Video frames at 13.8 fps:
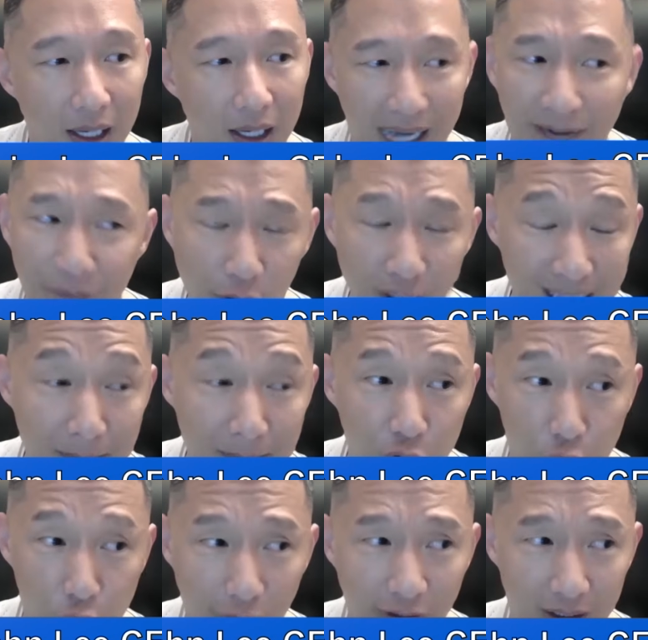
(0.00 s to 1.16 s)
like, for example,
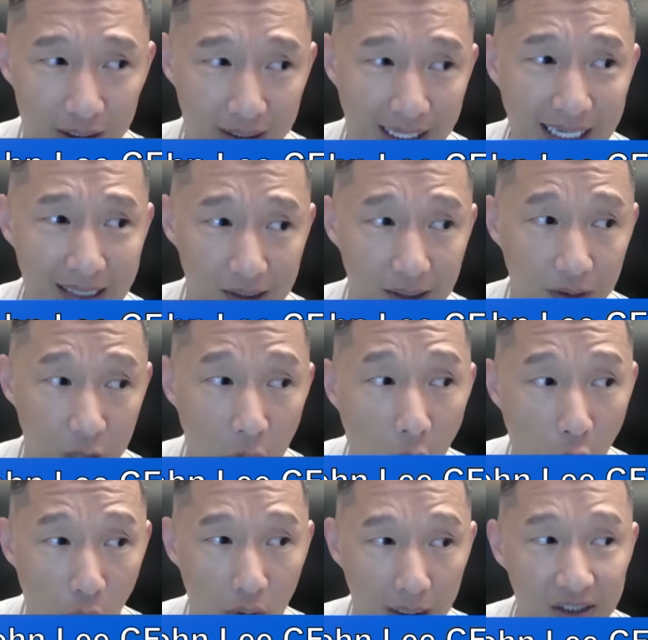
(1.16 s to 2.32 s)
silver is
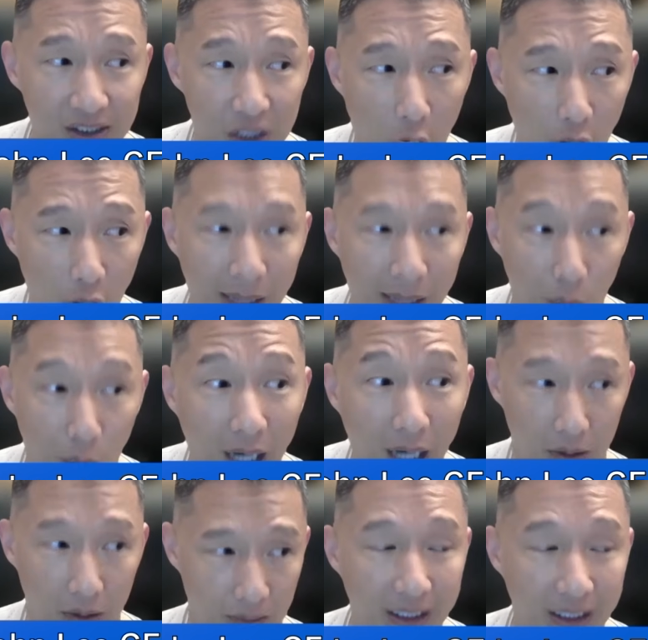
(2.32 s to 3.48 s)
known and
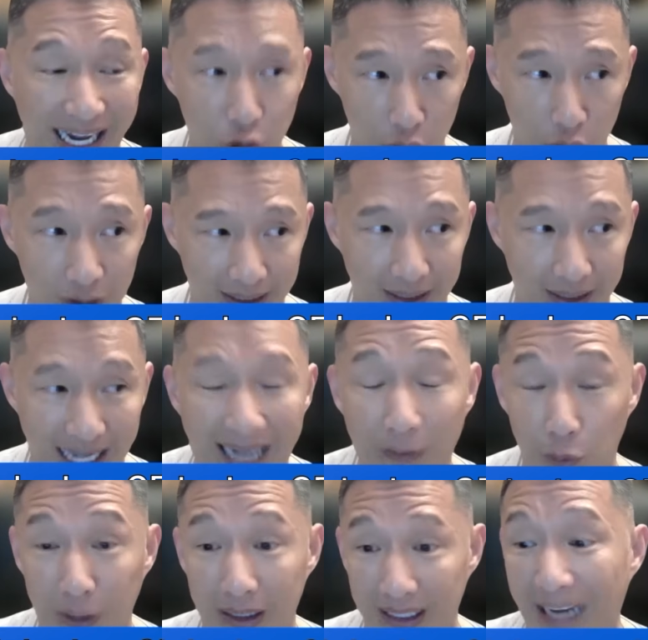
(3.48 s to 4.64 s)
will occasionally, like
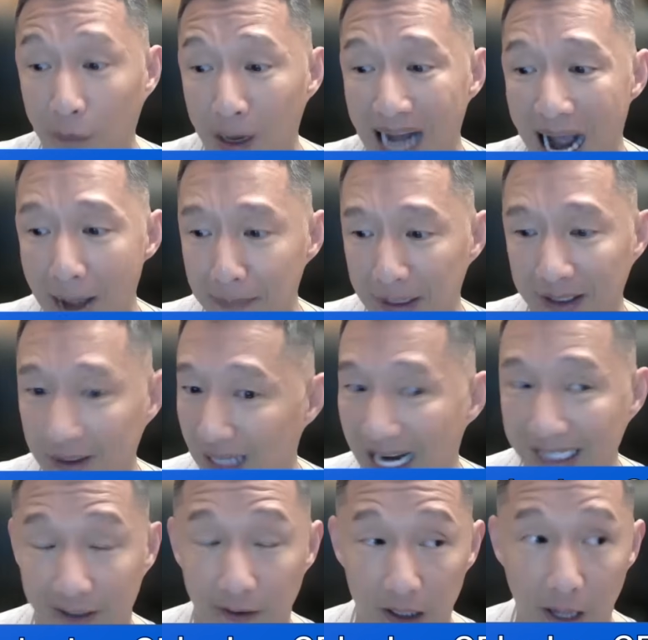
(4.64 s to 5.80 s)
what happened in the
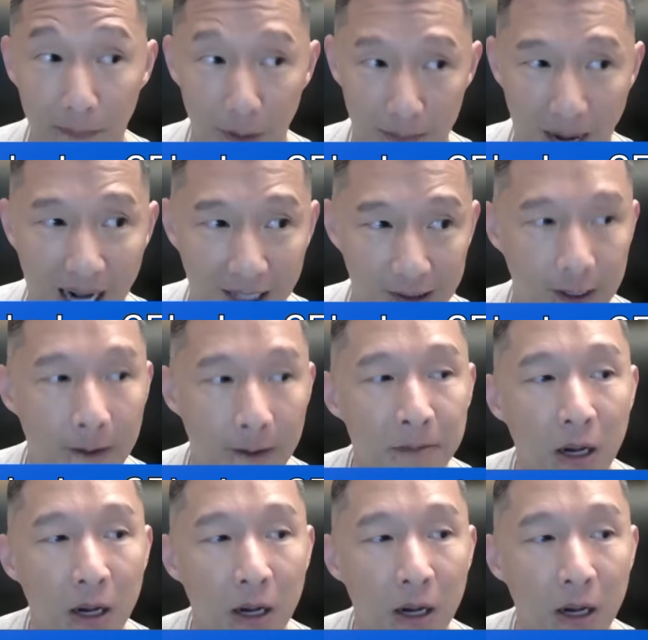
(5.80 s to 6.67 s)
last couple of months,